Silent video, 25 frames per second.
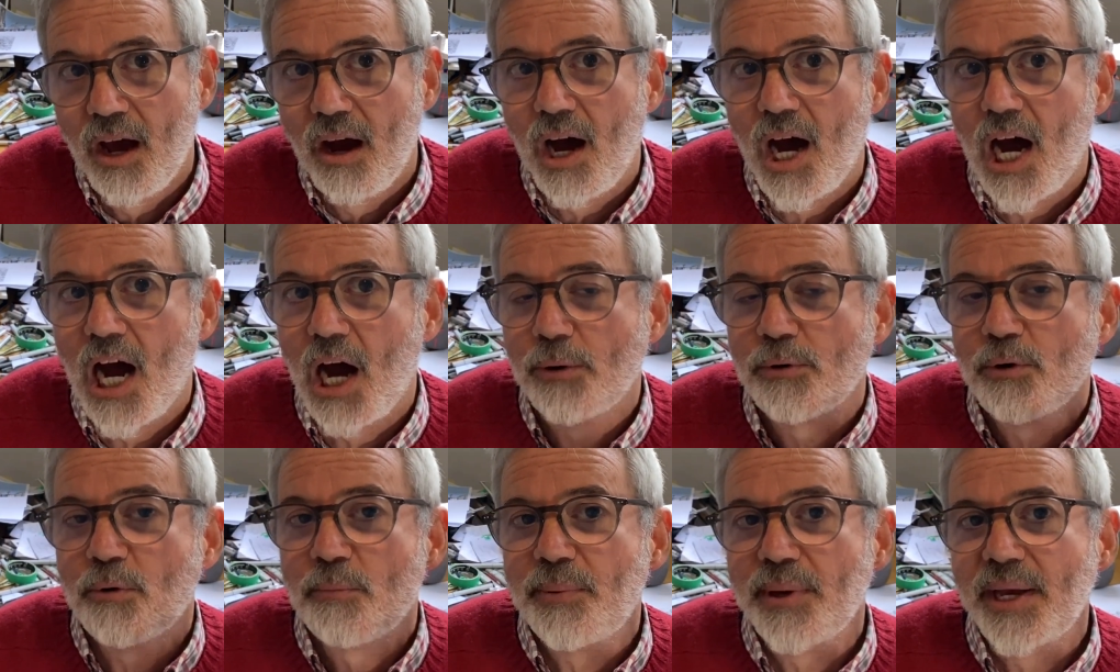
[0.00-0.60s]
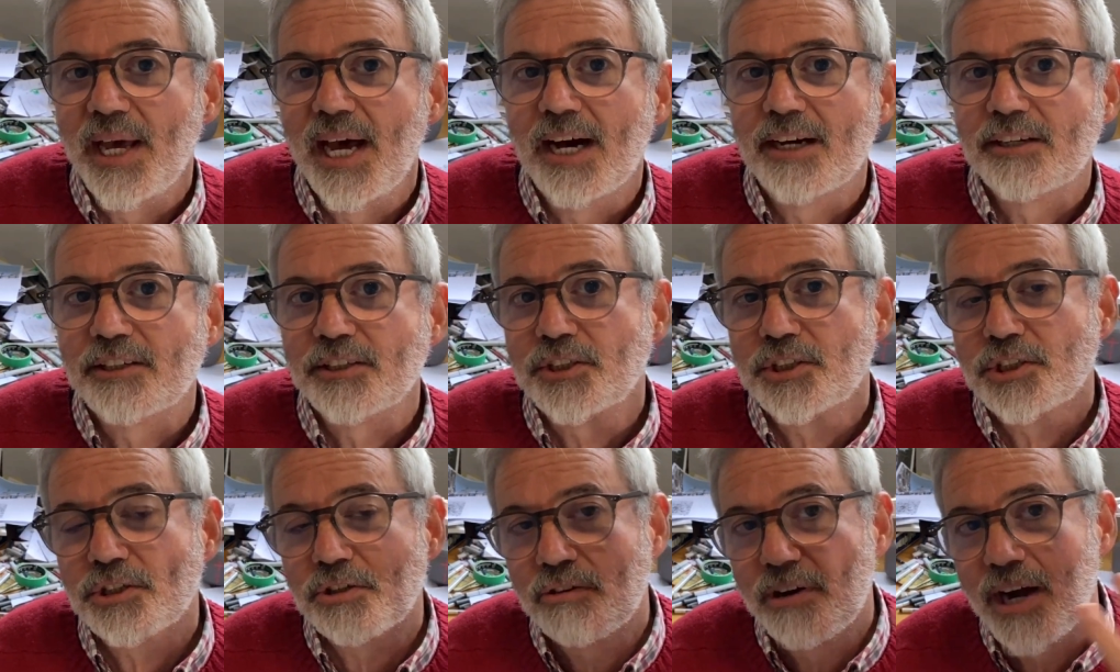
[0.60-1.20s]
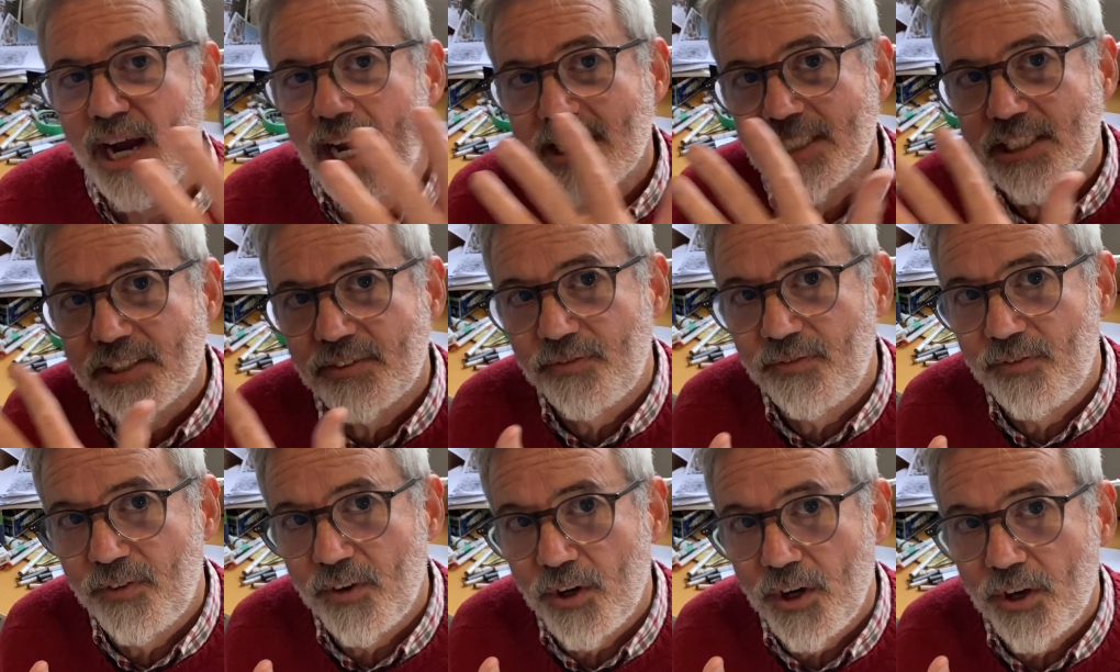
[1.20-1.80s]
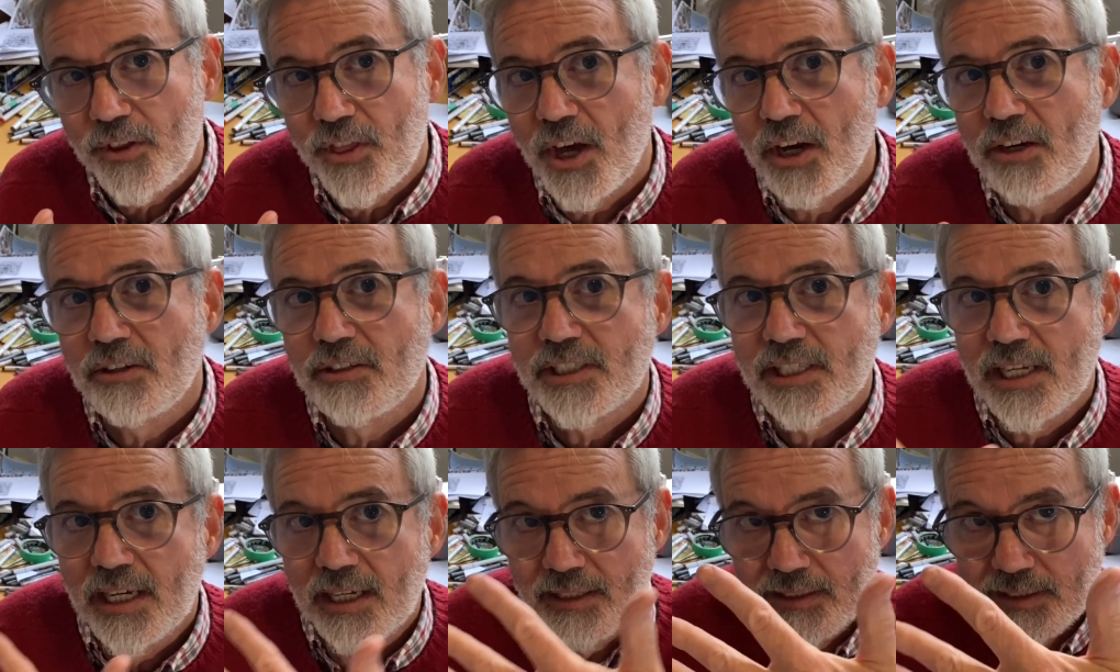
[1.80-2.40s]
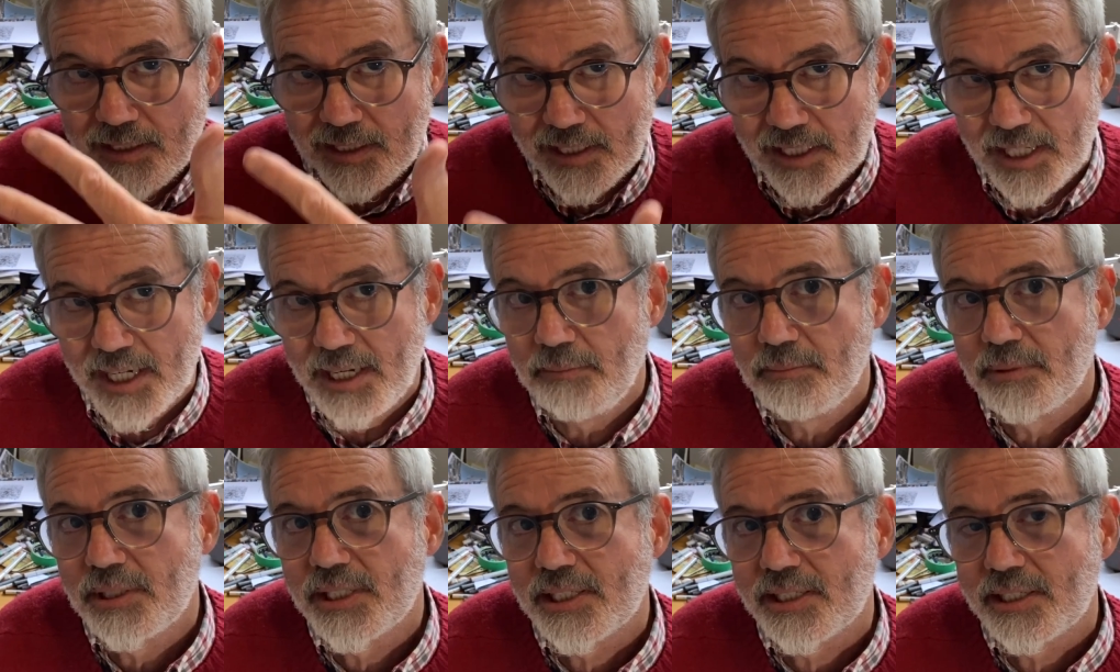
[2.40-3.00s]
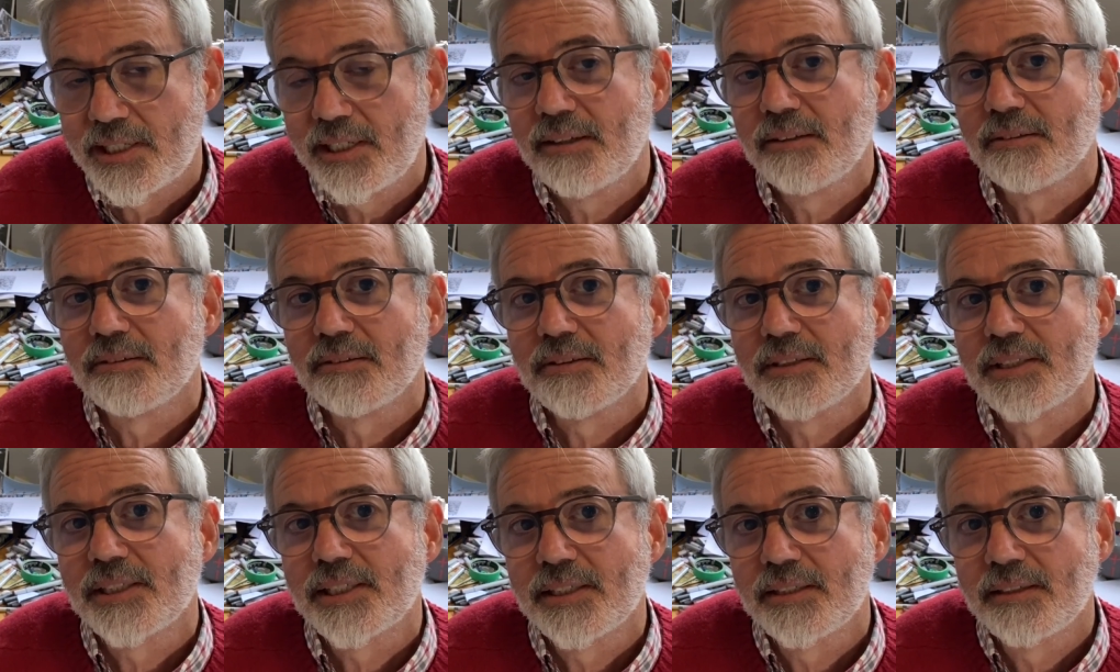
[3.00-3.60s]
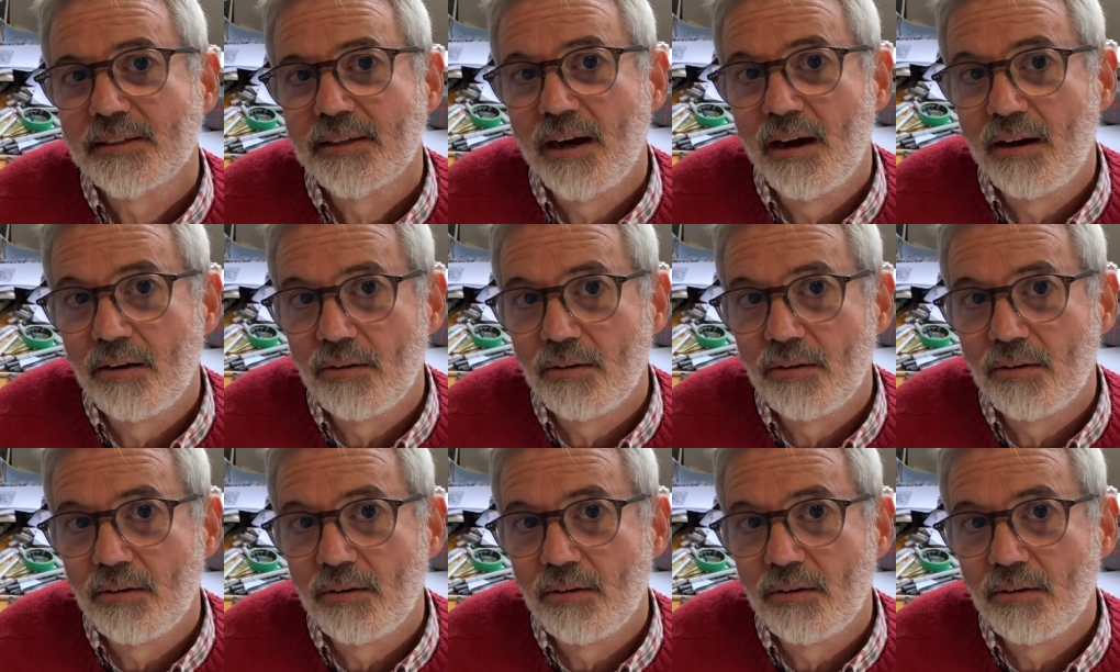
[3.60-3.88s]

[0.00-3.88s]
I will be able to transfer those deep skills,